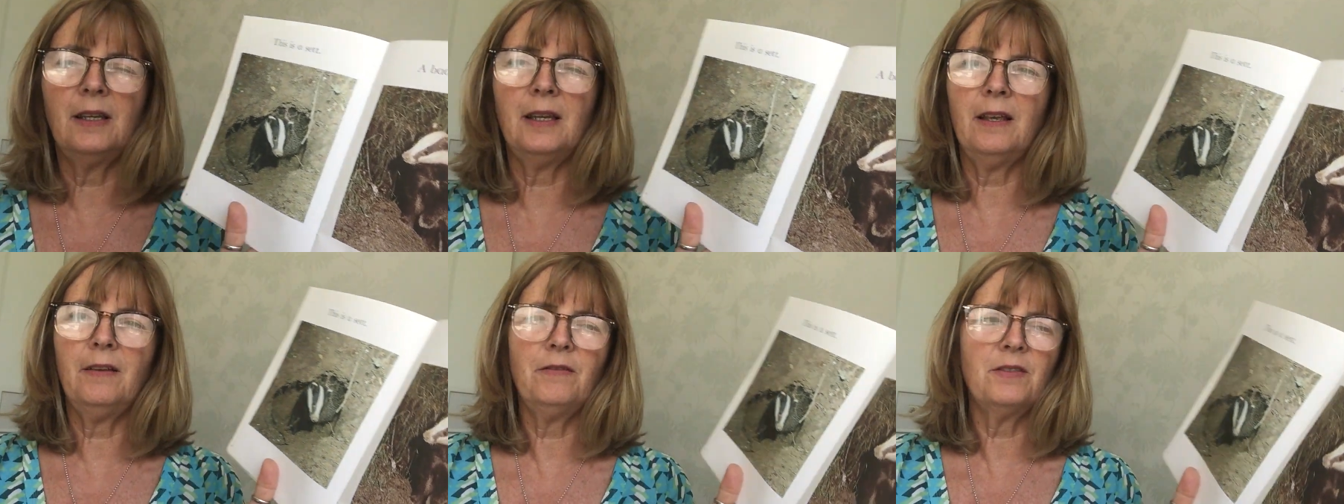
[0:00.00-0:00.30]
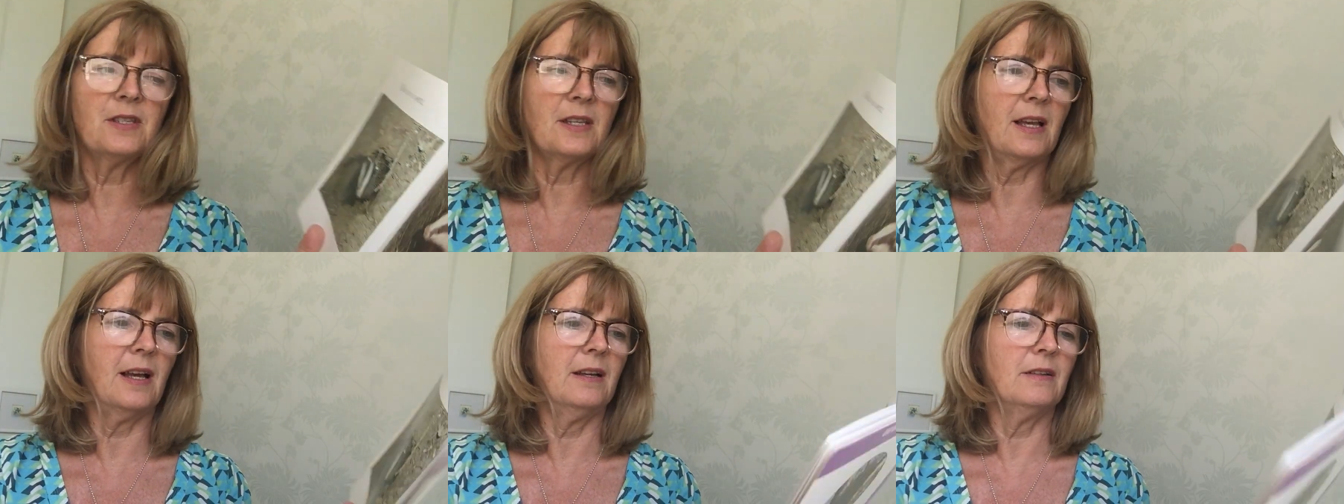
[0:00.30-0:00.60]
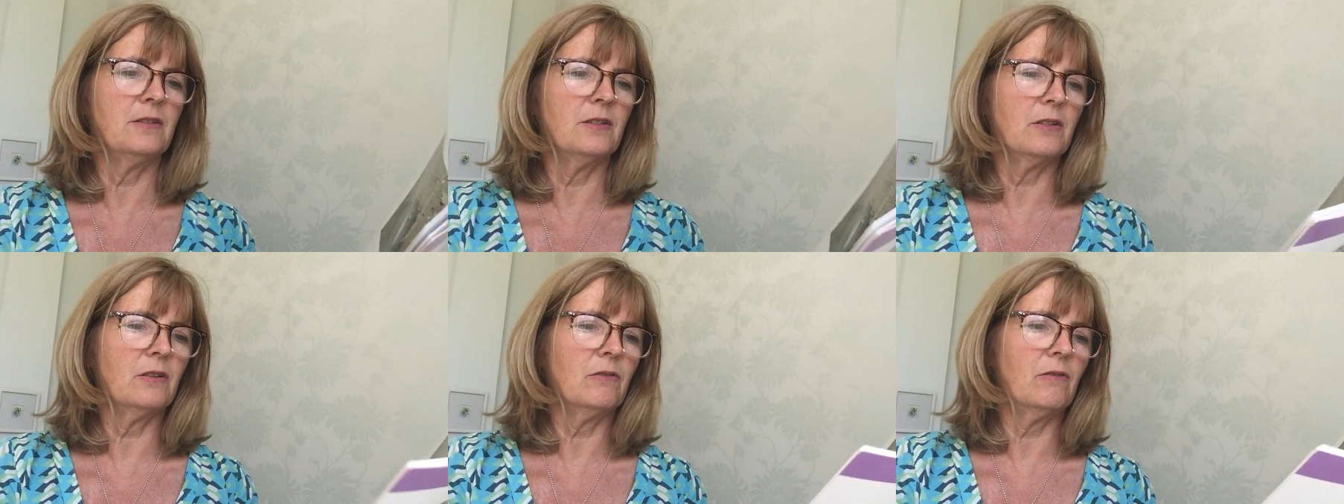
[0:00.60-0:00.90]
lives
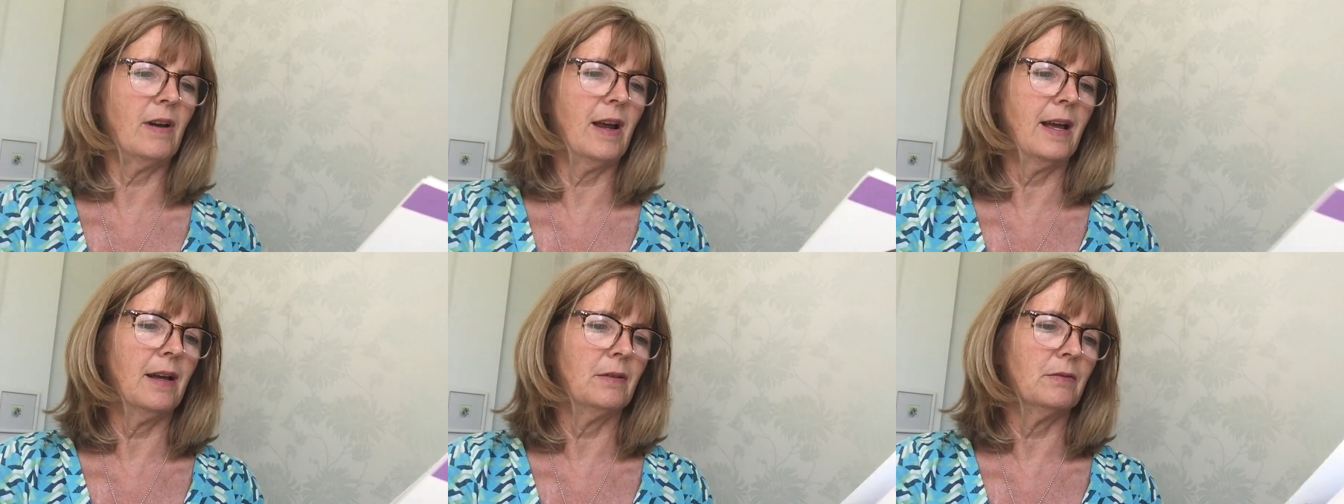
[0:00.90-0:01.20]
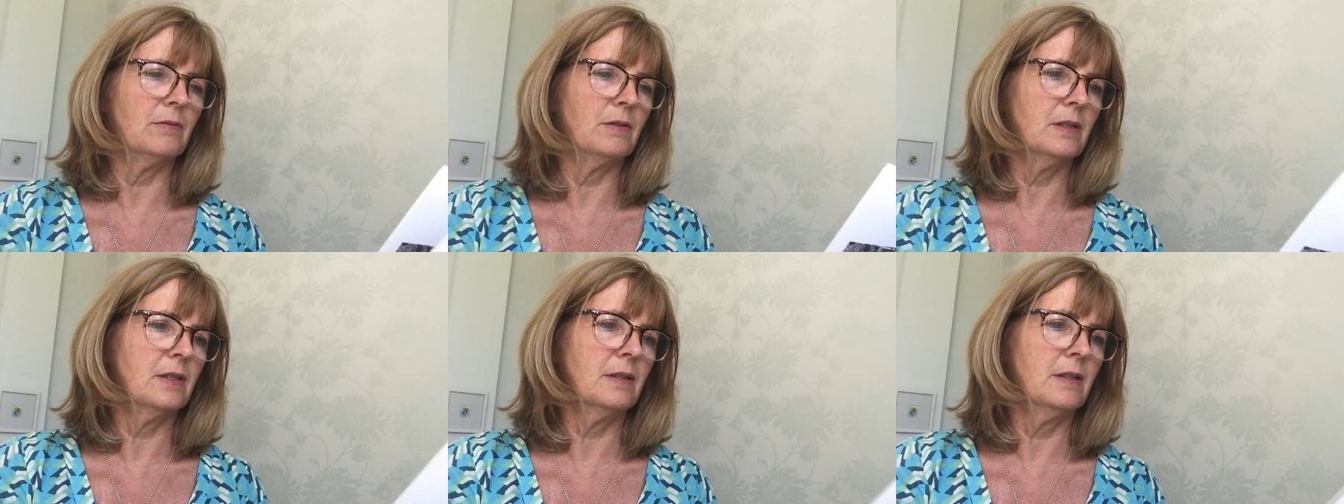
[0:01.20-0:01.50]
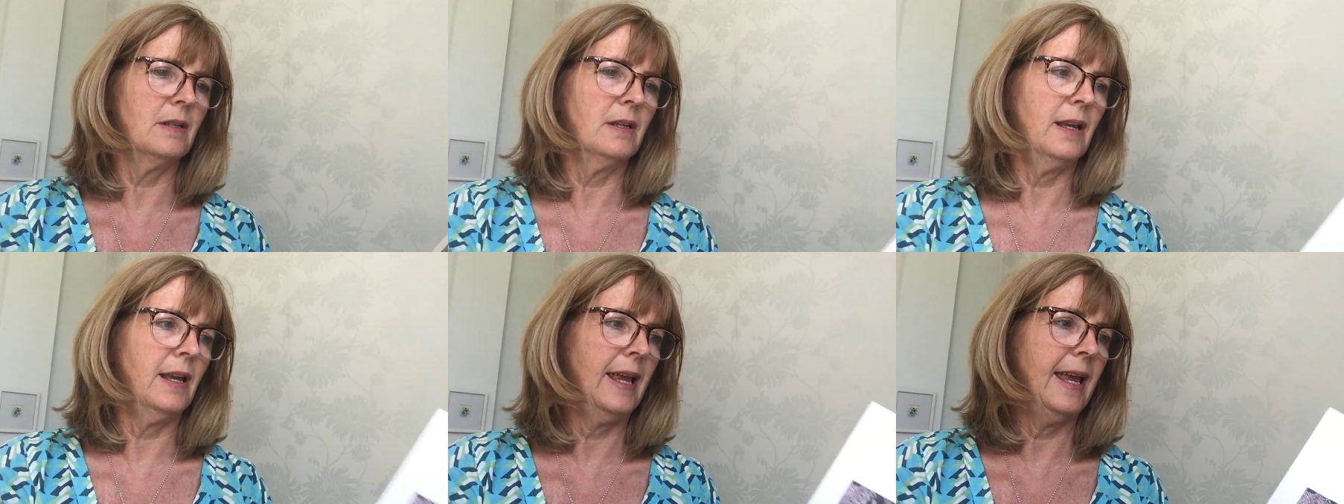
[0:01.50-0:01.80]
underground
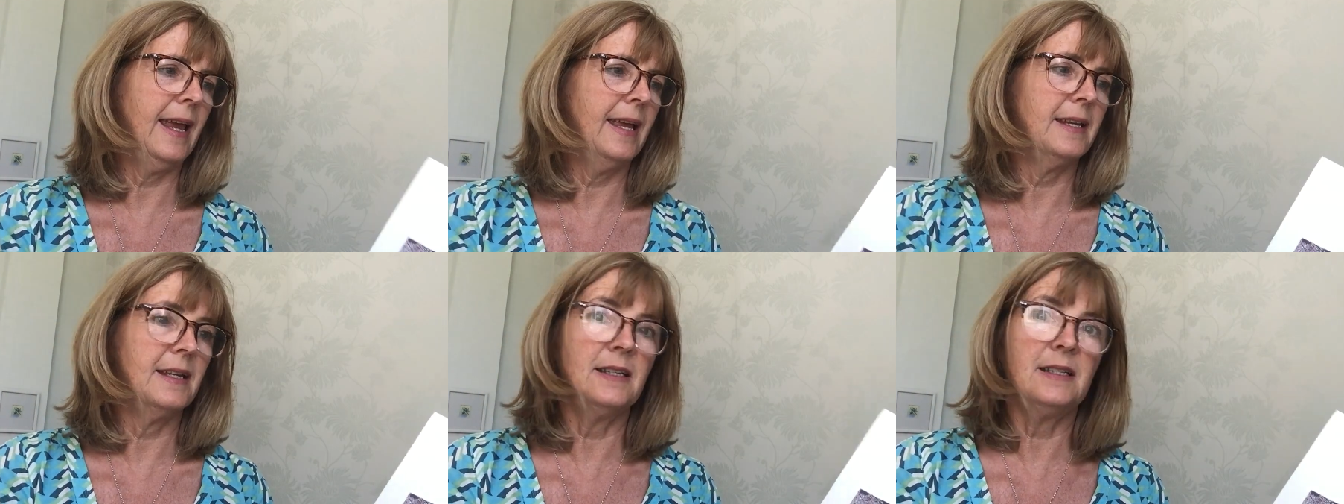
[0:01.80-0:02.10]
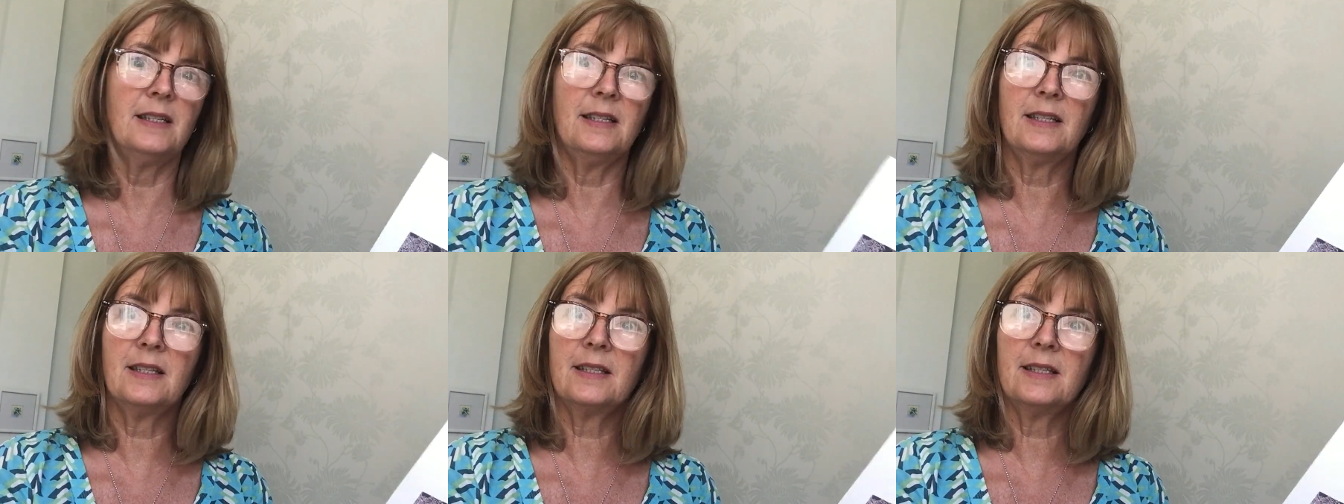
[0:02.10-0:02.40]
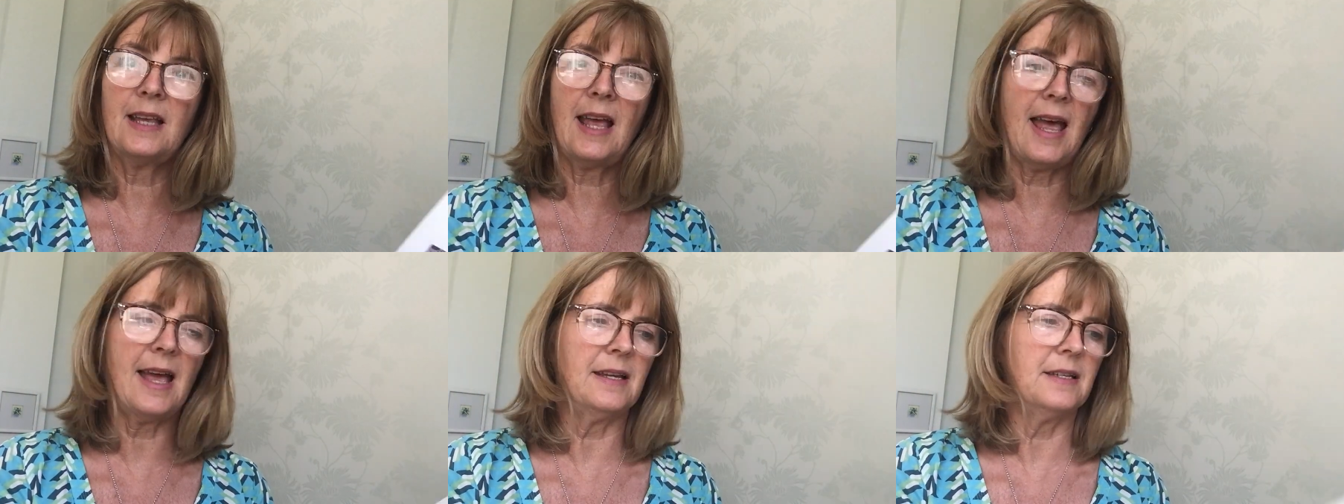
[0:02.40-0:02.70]
in a
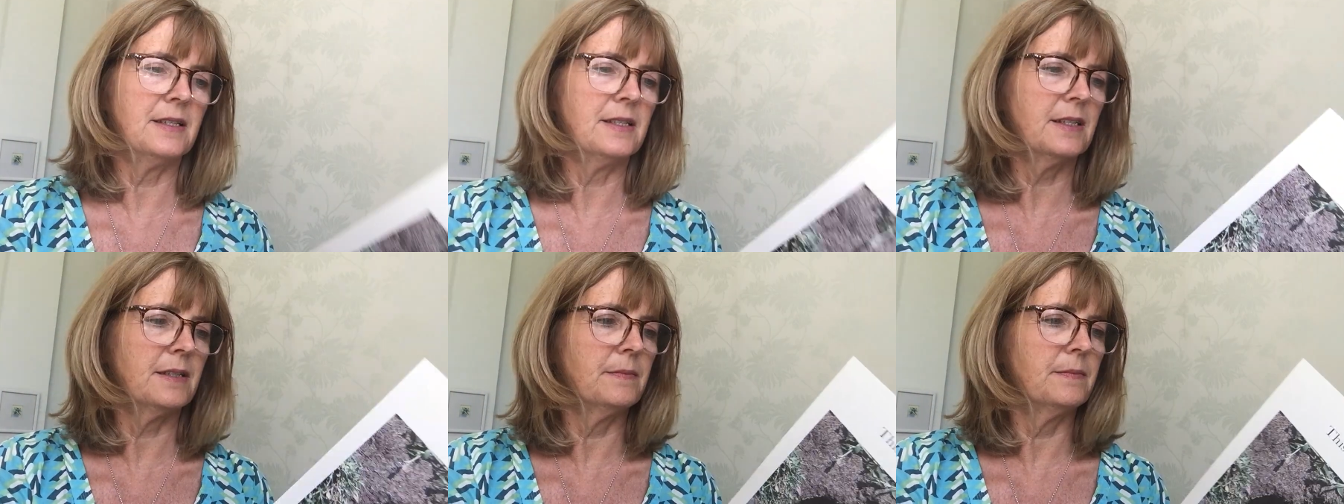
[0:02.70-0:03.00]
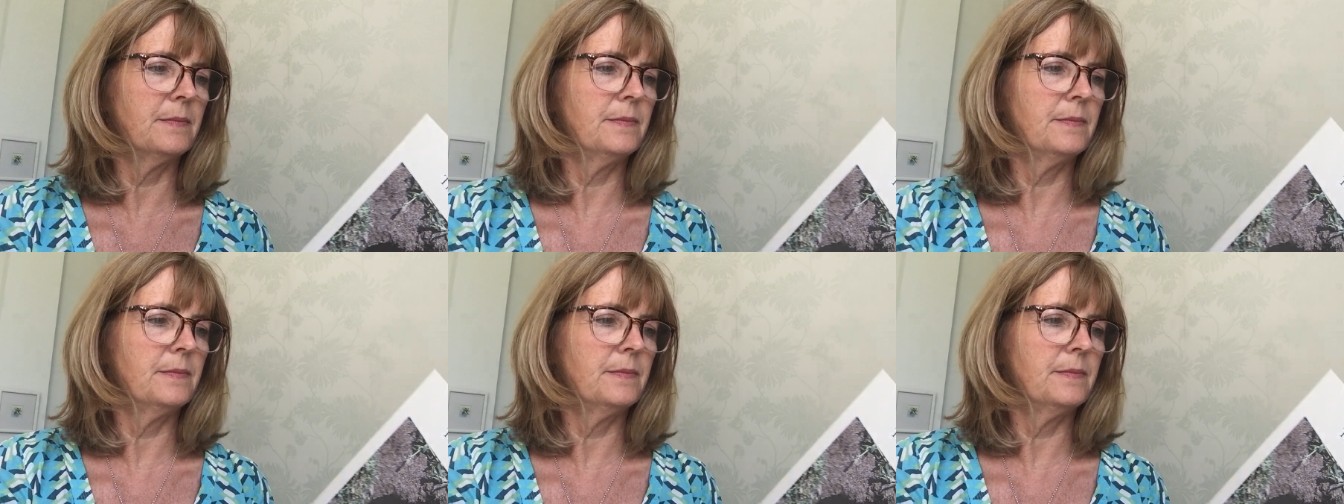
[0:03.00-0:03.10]
set.